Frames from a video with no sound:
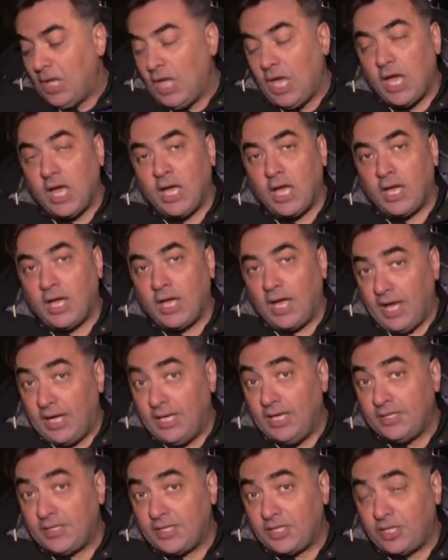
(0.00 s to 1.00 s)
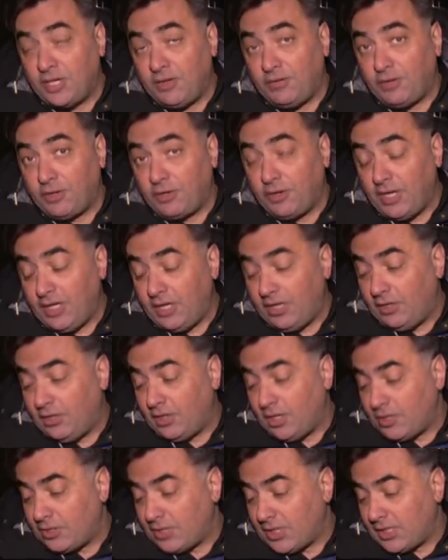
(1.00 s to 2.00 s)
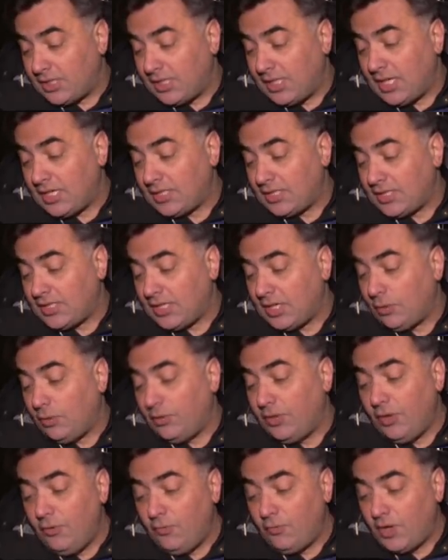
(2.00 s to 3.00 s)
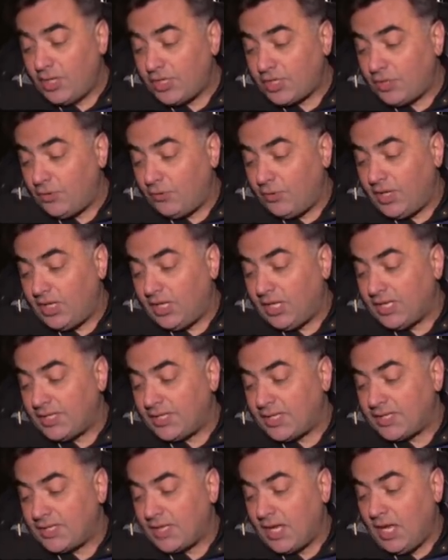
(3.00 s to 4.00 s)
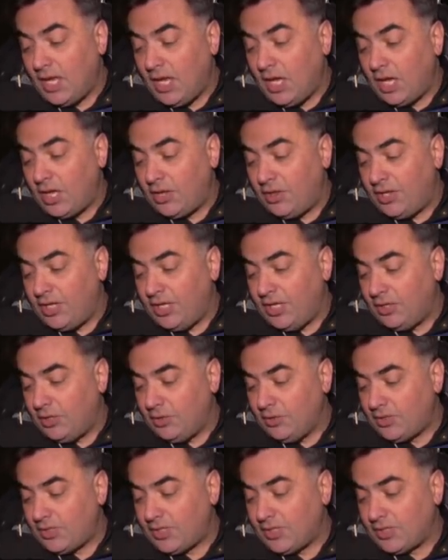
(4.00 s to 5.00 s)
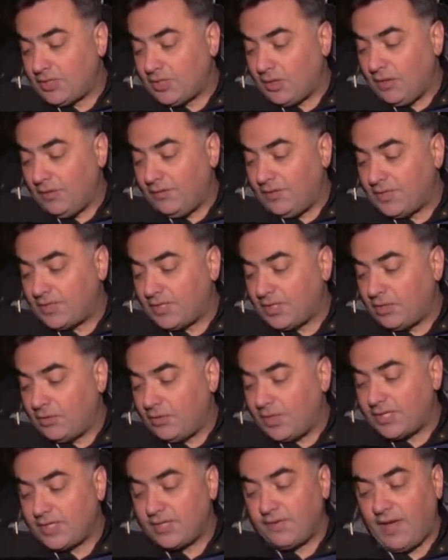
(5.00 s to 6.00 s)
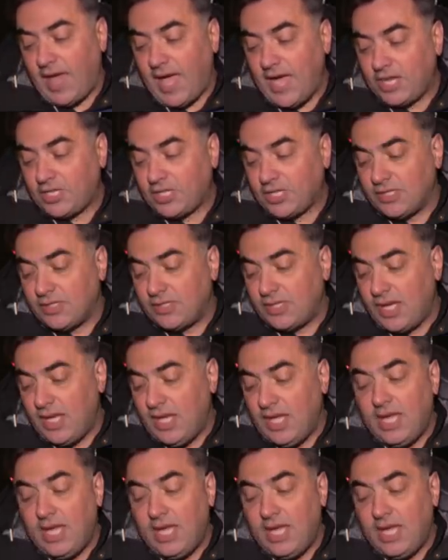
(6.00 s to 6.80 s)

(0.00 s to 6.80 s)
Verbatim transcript: uh, and he's the chief Ukrainian negotiator, he actually said, although Russia realizes the nonsense of its aggressive actions,